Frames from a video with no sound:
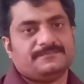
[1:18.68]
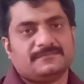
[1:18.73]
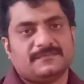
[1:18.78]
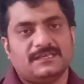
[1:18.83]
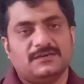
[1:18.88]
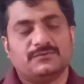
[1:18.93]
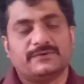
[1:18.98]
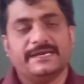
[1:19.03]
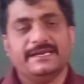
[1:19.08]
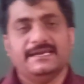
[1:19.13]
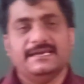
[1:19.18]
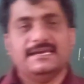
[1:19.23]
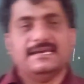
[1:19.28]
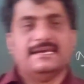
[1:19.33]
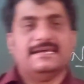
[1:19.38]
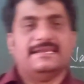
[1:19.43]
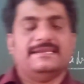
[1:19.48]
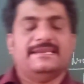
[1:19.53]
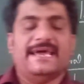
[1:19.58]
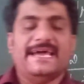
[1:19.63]

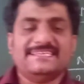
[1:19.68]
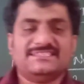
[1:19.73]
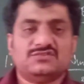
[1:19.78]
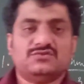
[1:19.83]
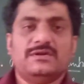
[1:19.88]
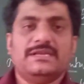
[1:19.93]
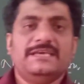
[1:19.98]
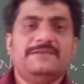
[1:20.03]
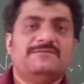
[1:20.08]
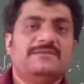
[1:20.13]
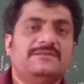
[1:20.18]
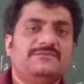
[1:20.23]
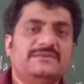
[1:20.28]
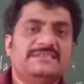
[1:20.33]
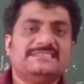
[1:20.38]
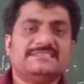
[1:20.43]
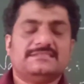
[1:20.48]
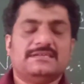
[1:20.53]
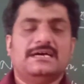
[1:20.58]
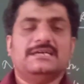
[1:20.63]
Okay? Naturally when we
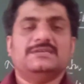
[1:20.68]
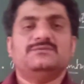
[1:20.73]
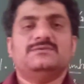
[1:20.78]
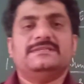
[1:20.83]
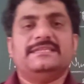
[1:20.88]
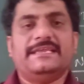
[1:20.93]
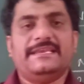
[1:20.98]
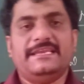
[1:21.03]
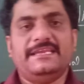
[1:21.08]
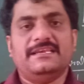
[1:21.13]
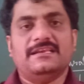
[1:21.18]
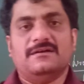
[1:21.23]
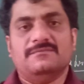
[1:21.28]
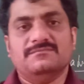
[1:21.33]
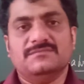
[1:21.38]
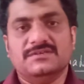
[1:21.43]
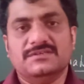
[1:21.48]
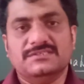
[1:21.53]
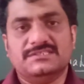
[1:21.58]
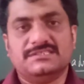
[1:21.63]
start with any
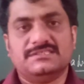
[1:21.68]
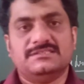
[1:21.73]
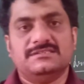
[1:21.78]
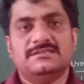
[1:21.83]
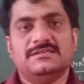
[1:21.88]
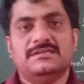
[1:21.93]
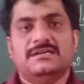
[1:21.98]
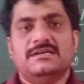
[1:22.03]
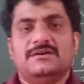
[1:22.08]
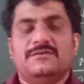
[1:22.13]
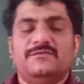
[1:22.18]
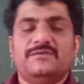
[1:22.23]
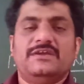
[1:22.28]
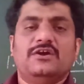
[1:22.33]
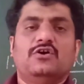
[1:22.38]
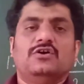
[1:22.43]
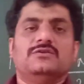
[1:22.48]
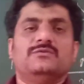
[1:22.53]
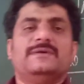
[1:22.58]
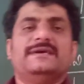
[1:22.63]
numbers, we
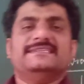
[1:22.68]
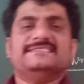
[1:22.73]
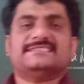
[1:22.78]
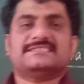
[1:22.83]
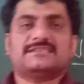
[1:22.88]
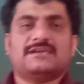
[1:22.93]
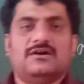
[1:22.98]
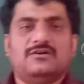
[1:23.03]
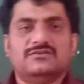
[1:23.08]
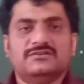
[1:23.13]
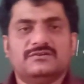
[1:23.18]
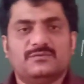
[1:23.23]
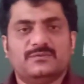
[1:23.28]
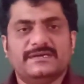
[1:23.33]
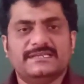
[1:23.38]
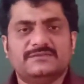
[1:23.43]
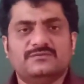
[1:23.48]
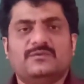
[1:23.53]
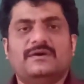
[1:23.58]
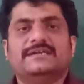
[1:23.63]
always count
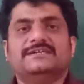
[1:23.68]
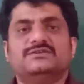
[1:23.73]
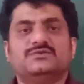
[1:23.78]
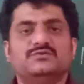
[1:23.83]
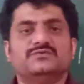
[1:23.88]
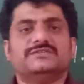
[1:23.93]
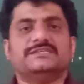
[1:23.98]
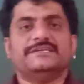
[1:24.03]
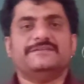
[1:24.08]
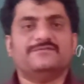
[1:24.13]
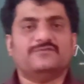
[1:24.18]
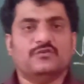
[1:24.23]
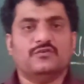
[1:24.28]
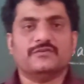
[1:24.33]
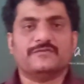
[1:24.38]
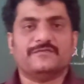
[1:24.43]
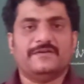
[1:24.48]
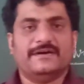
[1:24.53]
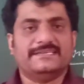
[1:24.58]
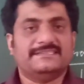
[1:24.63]
with 1, 2, 3,
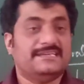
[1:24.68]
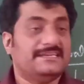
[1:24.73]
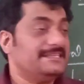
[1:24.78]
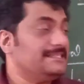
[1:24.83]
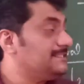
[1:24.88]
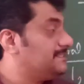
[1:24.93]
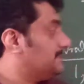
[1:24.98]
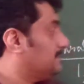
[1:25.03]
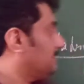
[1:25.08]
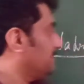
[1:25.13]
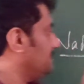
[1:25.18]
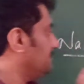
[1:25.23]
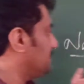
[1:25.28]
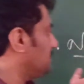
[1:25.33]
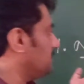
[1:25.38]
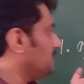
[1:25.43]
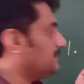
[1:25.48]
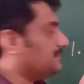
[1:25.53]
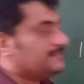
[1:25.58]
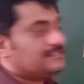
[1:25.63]
4, 5. That is the
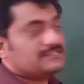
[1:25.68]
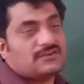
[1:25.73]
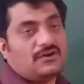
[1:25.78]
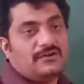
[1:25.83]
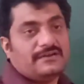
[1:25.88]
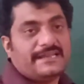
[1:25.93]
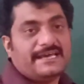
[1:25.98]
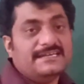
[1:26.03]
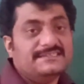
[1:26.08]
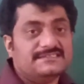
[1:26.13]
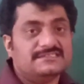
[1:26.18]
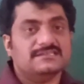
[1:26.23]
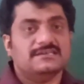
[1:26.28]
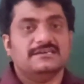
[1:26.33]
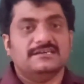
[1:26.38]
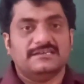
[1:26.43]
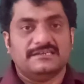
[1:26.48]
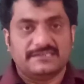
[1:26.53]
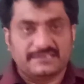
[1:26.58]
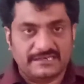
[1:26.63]
reason it is called as
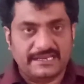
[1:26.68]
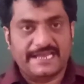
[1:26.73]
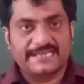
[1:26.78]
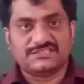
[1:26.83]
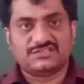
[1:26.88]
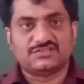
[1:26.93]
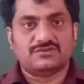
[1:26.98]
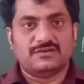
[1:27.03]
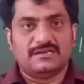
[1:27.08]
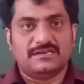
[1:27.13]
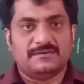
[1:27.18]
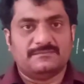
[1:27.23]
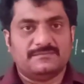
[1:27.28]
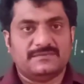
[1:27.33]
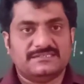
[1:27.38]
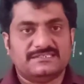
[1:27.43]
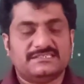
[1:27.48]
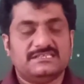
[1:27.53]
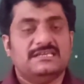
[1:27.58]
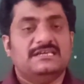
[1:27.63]
natural
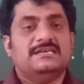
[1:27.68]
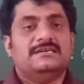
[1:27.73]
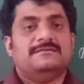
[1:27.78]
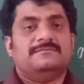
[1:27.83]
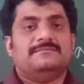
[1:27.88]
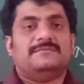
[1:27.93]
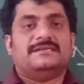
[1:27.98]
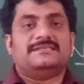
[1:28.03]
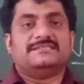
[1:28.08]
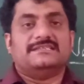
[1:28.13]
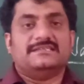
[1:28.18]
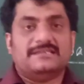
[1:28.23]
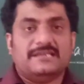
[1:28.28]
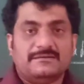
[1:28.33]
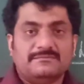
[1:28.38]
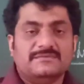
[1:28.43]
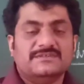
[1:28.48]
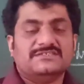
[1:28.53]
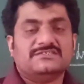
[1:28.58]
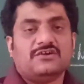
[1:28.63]
numbers. But the
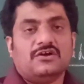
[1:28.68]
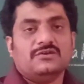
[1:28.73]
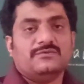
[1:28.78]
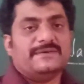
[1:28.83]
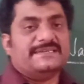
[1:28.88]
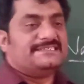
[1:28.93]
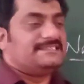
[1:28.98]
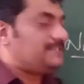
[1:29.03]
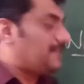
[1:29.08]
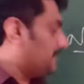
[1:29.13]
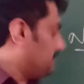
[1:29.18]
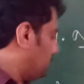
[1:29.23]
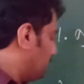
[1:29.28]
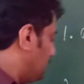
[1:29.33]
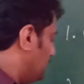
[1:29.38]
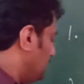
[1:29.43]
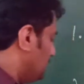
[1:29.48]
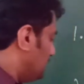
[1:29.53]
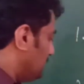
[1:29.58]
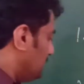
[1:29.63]
numbers always start
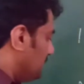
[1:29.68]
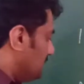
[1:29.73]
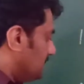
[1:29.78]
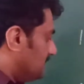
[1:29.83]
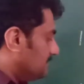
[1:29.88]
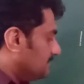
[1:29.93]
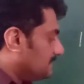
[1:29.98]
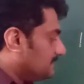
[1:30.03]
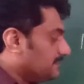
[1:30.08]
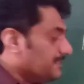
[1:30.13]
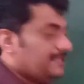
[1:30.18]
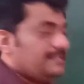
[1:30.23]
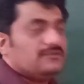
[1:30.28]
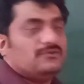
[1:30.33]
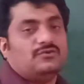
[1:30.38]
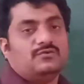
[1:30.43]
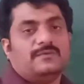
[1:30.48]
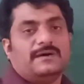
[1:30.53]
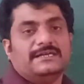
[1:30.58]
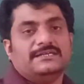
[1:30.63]
with
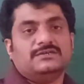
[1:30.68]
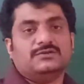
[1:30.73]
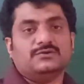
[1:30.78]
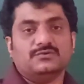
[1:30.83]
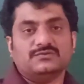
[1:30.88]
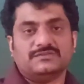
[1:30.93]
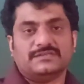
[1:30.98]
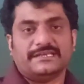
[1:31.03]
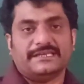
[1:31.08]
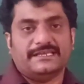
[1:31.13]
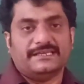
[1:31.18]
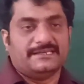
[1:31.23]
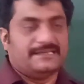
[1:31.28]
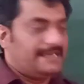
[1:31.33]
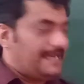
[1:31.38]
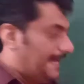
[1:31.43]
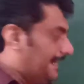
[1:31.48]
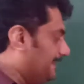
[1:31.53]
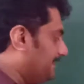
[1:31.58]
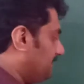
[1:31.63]
0, 1, 2,
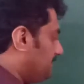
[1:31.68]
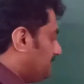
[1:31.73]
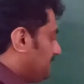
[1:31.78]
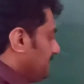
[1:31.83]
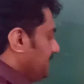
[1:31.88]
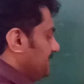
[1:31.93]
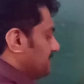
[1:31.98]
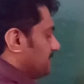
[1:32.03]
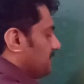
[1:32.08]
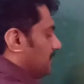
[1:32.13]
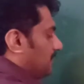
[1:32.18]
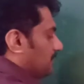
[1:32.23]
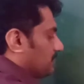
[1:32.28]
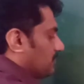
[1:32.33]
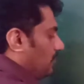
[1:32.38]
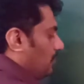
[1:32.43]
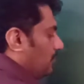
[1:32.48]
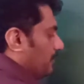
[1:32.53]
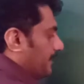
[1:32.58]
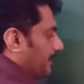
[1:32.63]
3 and these are
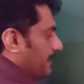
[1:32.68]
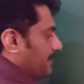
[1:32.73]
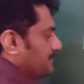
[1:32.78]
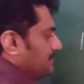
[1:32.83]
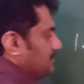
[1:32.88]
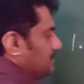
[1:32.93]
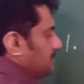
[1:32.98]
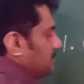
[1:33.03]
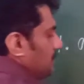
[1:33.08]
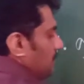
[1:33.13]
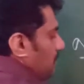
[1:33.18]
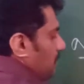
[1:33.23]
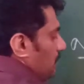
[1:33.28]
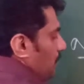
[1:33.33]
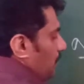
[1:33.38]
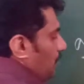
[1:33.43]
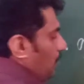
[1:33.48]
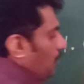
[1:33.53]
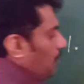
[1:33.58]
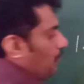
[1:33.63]
called as
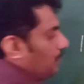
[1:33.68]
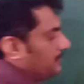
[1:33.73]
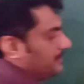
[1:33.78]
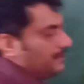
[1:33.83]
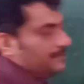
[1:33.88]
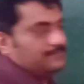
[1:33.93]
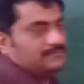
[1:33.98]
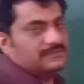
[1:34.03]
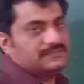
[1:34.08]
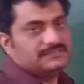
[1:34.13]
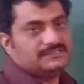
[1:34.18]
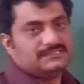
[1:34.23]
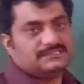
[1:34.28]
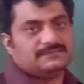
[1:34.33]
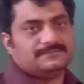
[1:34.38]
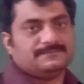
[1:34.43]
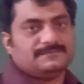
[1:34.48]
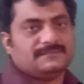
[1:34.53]
whole numbers.